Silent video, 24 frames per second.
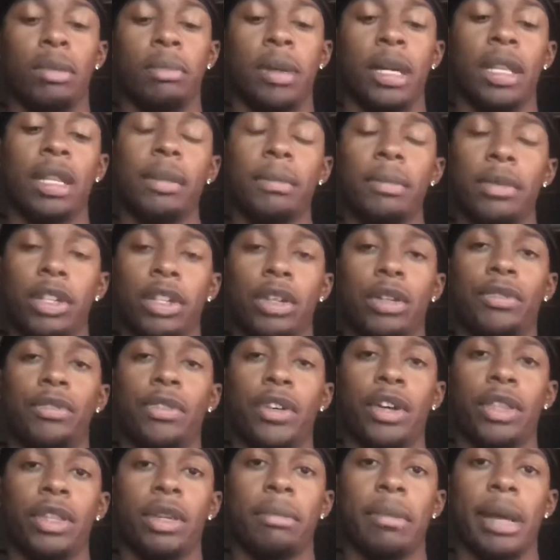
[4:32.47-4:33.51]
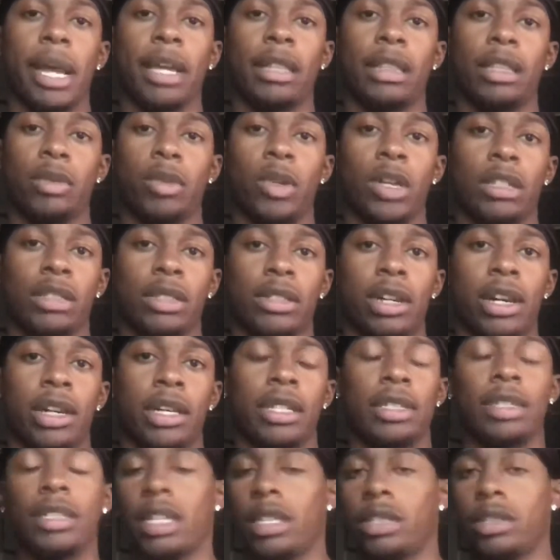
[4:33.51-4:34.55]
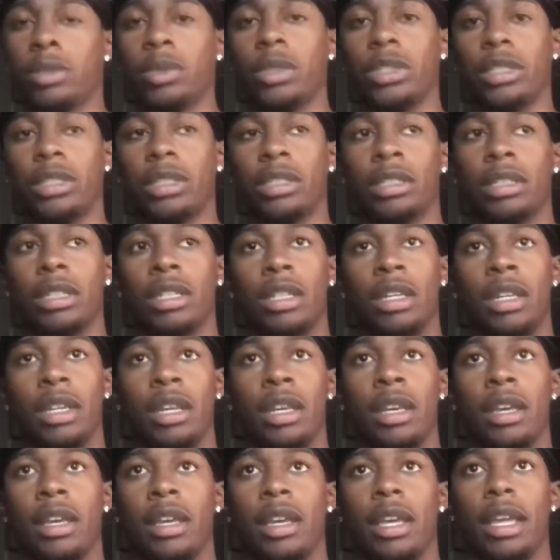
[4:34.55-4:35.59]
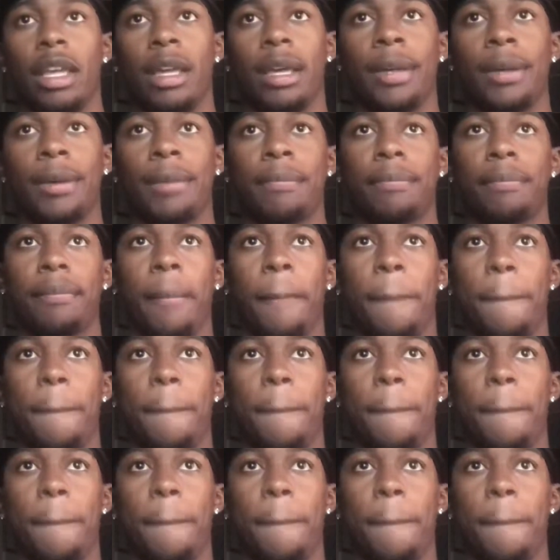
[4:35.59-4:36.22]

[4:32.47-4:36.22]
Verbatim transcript: but a little farther back than where I started, 10 swishes. Um,